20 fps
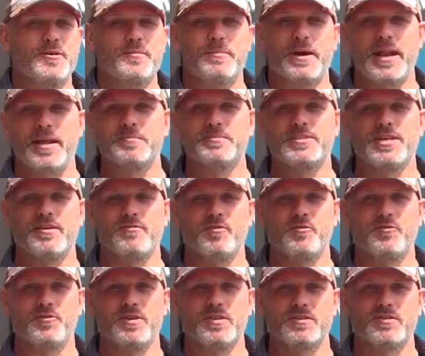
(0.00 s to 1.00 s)
My name's
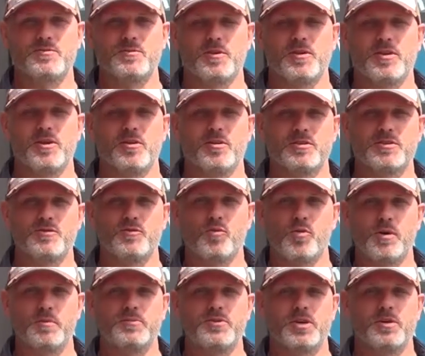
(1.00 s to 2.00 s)
David Fields, one of the owners of
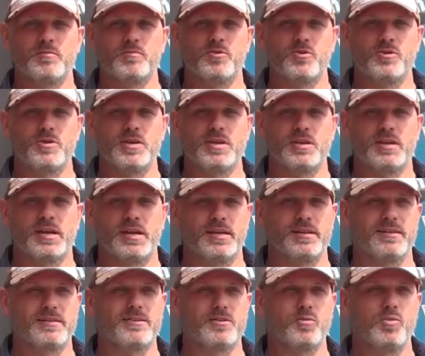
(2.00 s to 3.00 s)
Wormtown Brewery, and
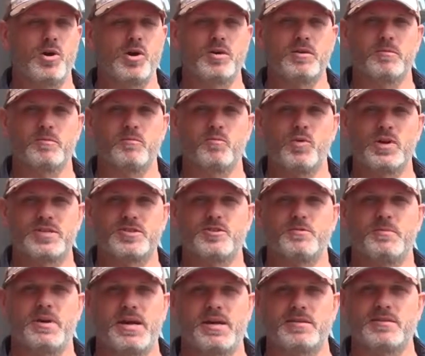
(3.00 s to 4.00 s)
I'd like to welcome
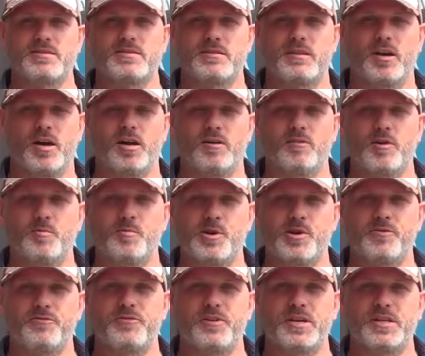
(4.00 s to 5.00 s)
Western Mass and all of our
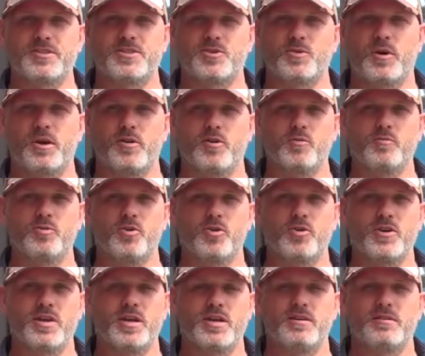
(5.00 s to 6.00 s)
beer fans to our new
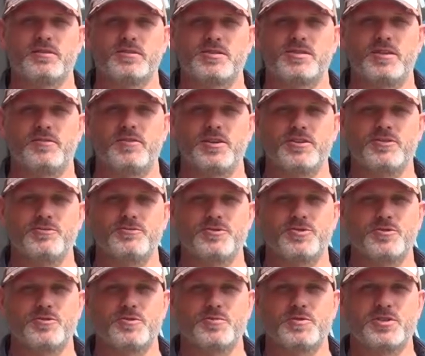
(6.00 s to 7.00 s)
brewery here on 72
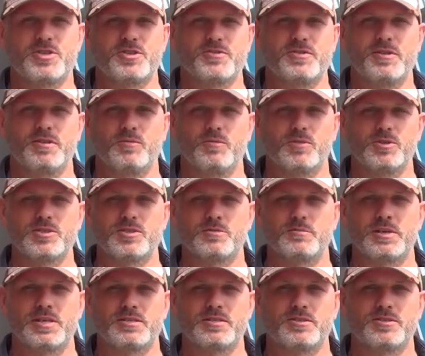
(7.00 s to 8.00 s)
Shrewsbury Street in Worcester,
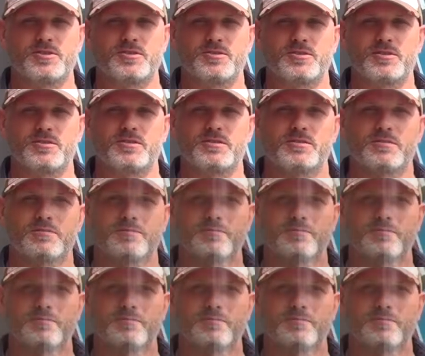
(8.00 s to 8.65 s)
Massachusetts.